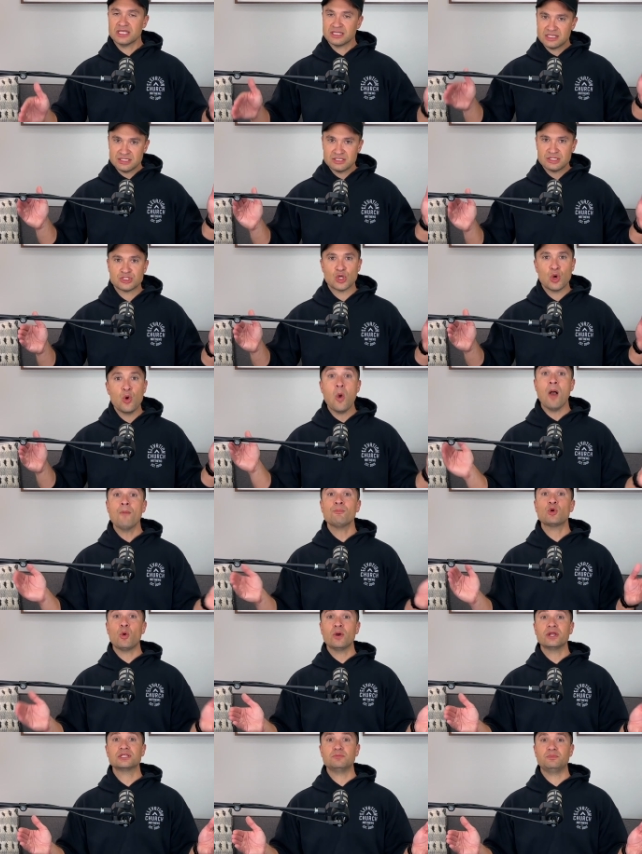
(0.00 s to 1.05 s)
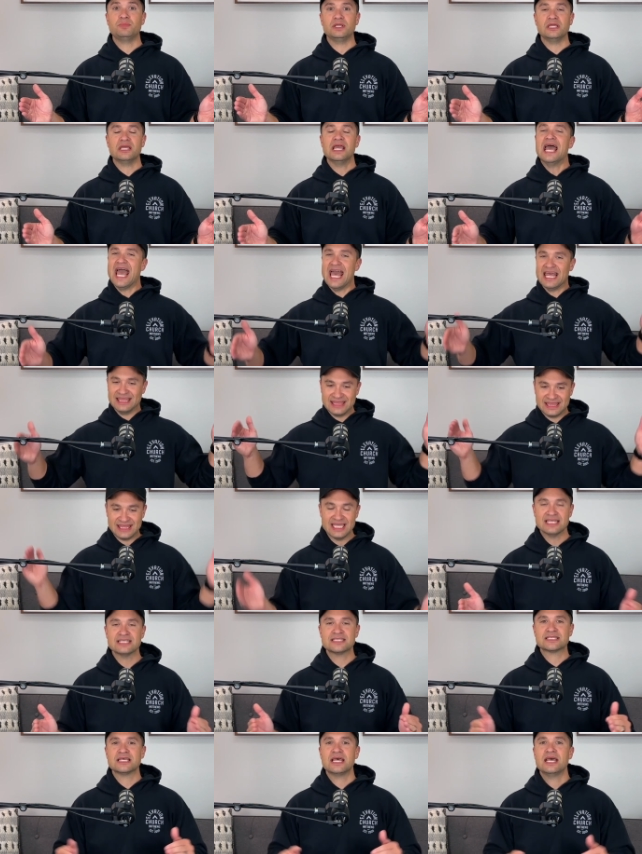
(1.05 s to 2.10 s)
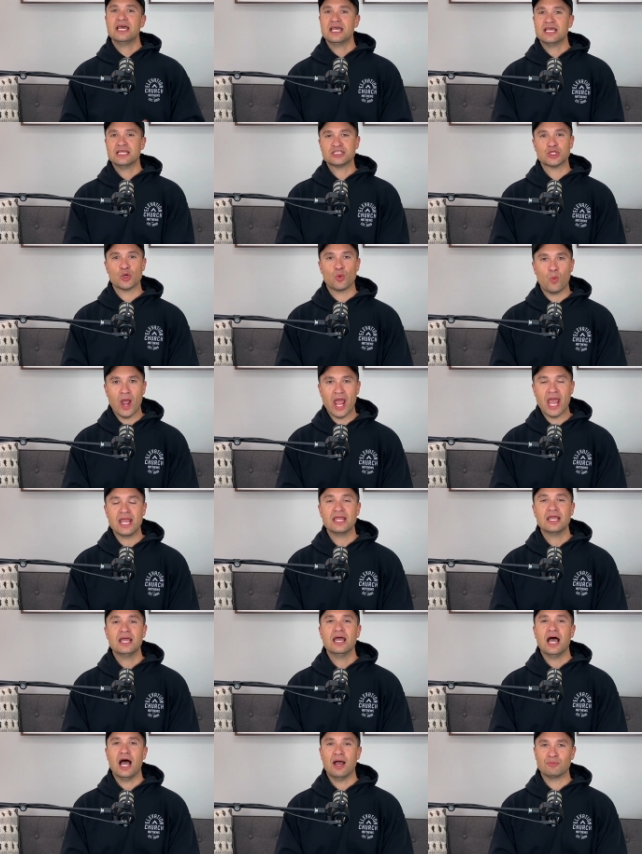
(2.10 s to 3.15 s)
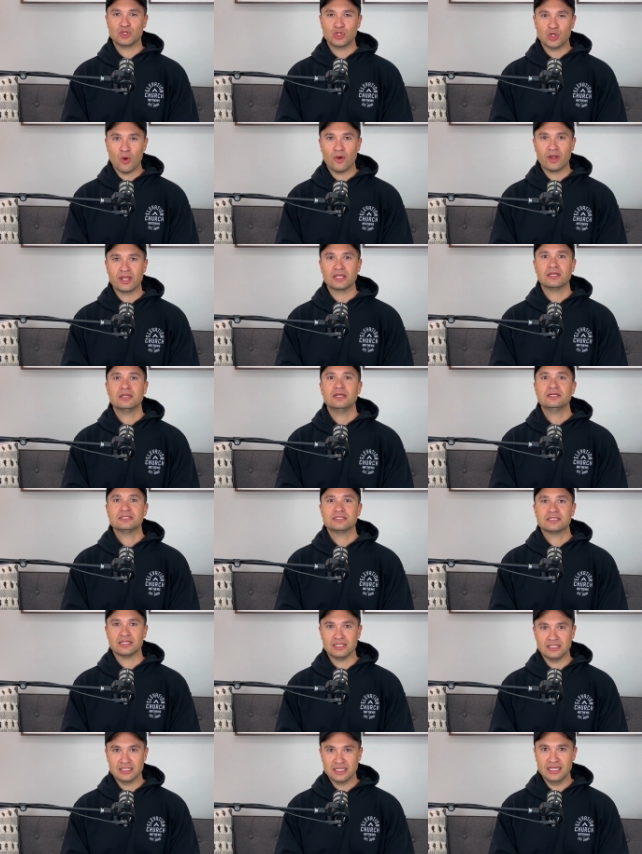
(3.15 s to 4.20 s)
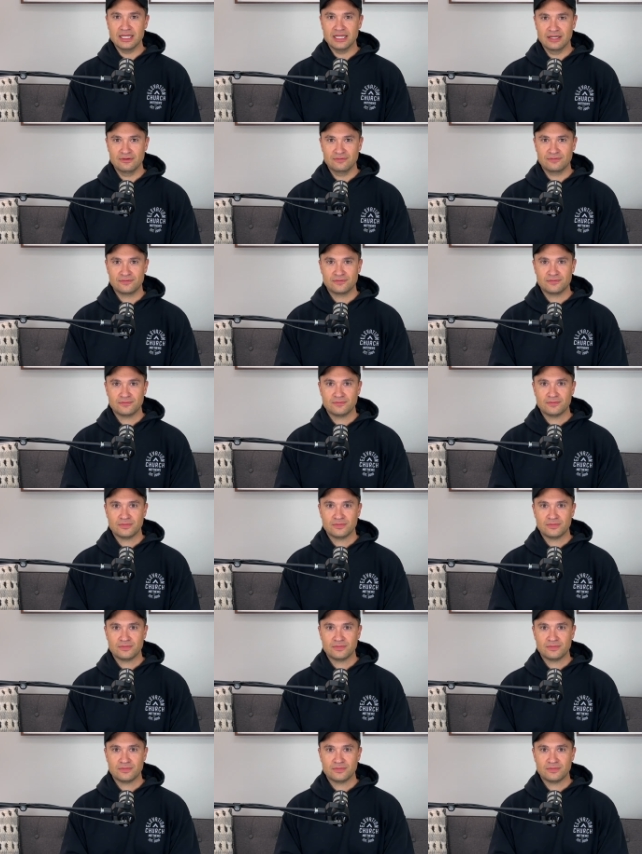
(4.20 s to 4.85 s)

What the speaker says: This is who I'm going to be, and this is the way I'm going to live.